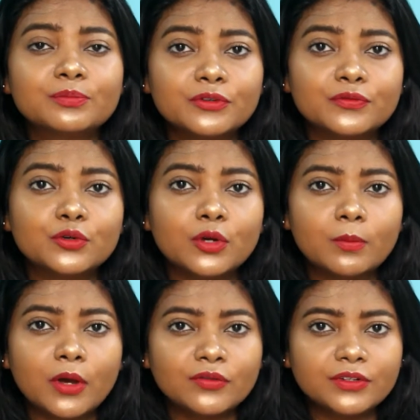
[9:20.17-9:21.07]
preview
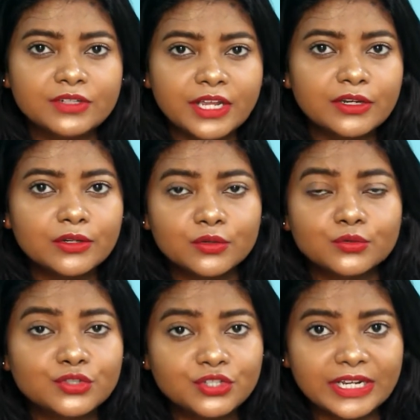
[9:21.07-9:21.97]
about the 10
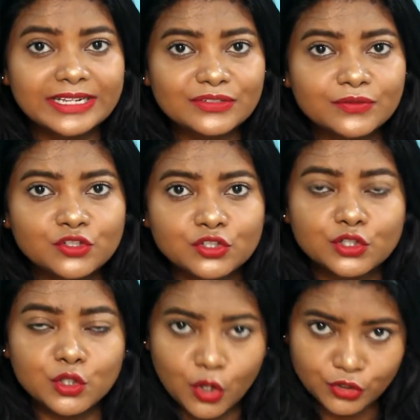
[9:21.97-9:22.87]
new shades which
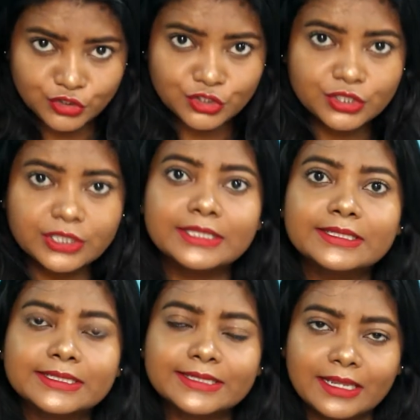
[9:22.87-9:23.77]
is launched in
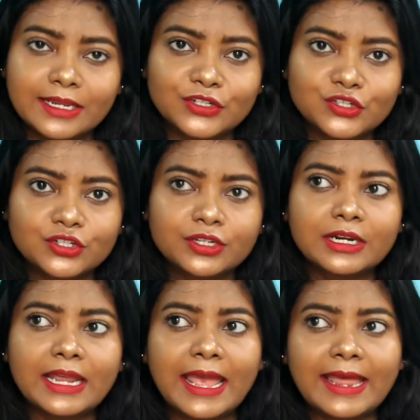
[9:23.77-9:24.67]
this
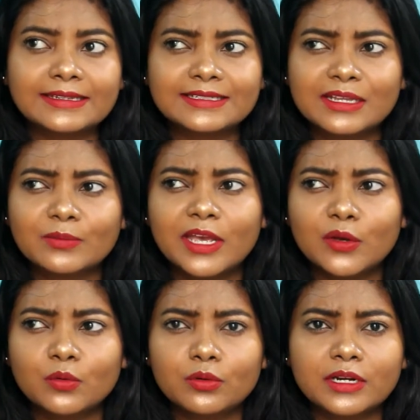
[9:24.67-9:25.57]
collection, and these are
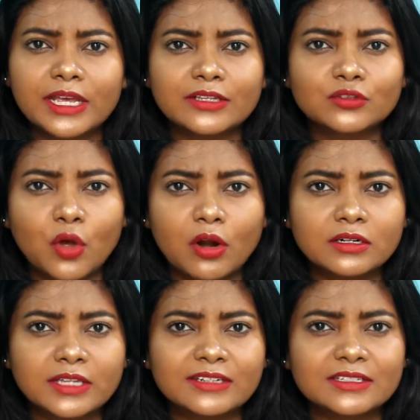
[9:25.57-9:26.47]
my own like
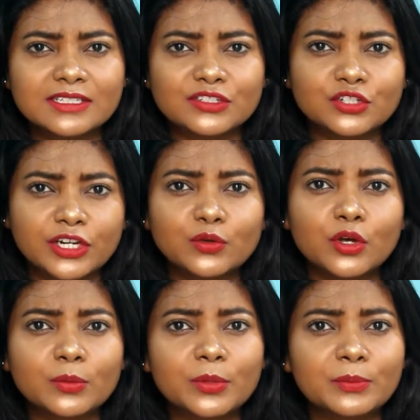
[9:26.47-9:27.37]
thought that this shade
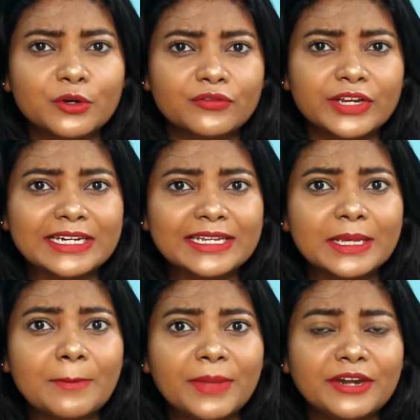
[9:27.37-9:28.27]
gonna be
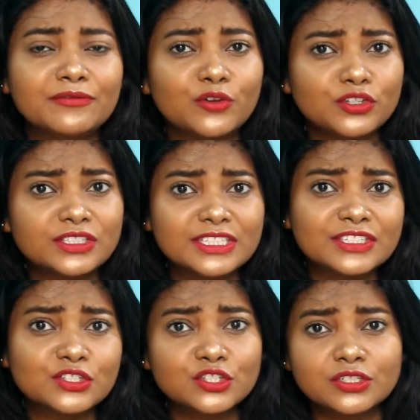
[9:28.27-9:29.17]
perfectly meant for
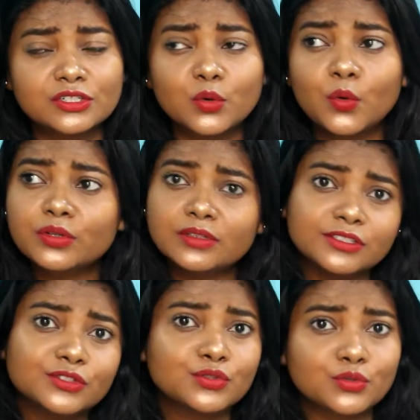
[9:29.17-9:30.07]
this tone,
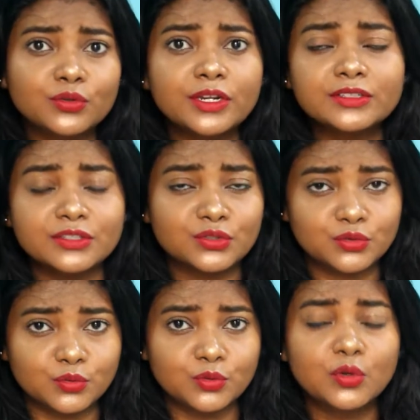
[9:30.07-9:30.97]
and
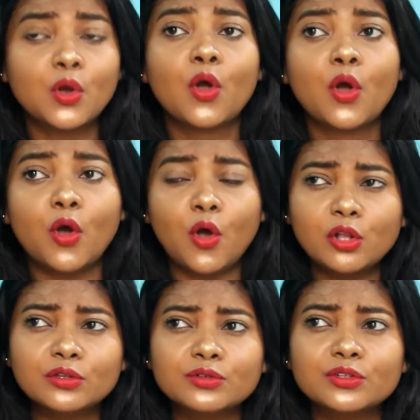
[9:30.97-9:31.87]
this tone.
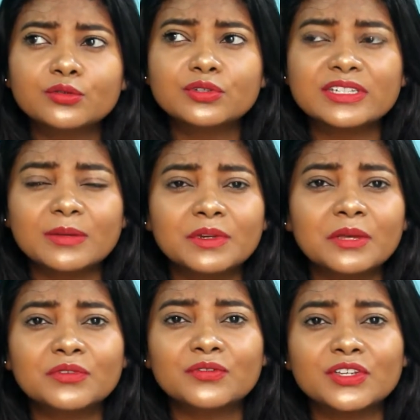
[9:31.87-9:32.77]
Although you know
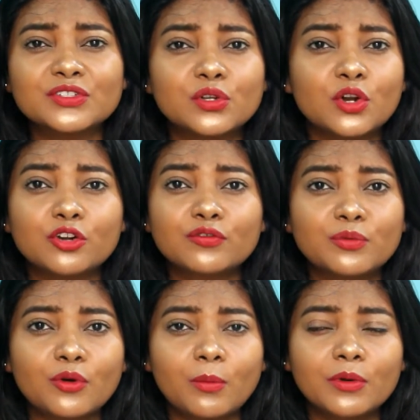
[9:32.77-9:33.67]
sometimes we face a lot of
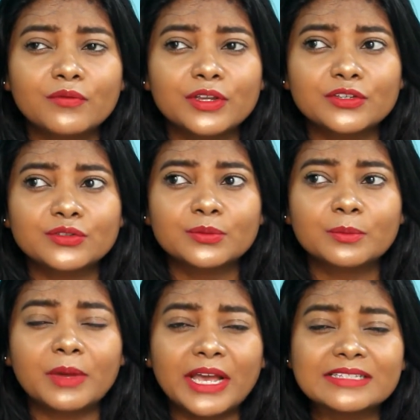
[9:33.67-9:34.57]
problem when you
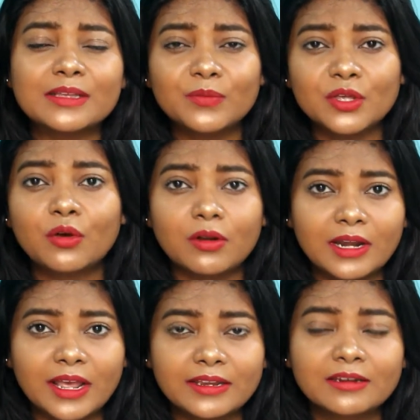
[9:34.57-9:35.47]
buy something
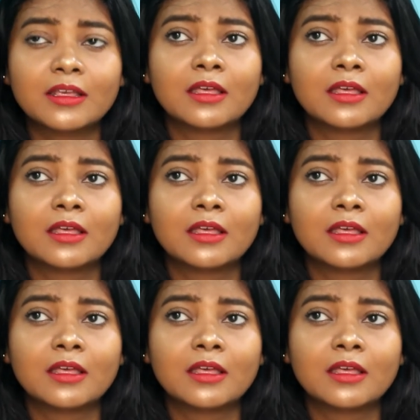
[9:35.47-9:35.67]
online.